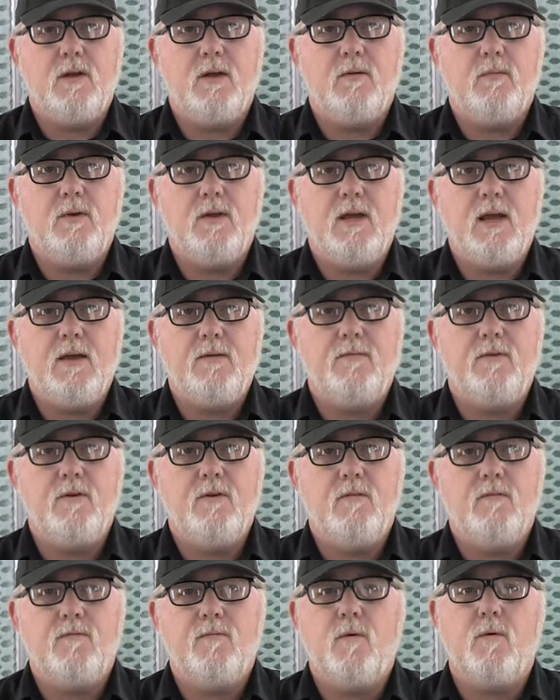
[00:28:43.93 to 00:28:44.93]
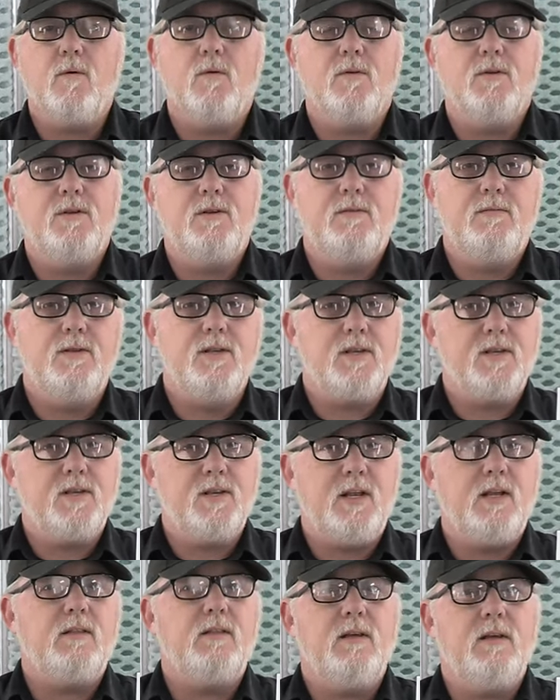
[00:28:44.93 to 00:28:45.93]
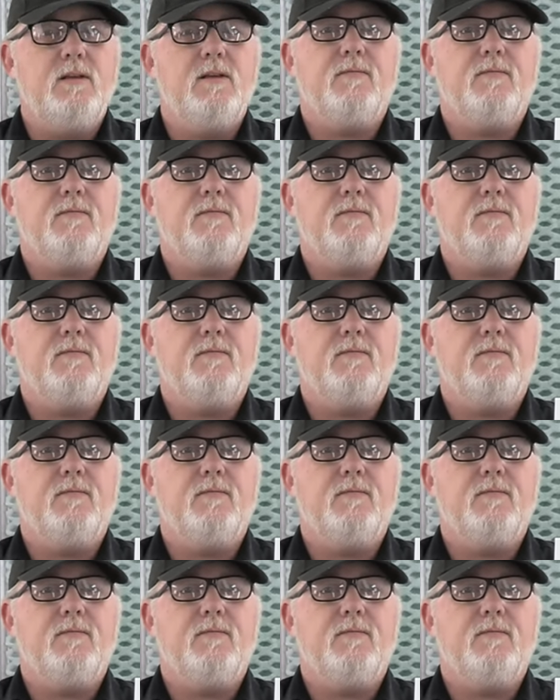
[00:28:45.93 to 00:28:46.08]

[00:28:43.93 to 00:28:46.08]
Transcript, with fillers: and we gave you four distinctly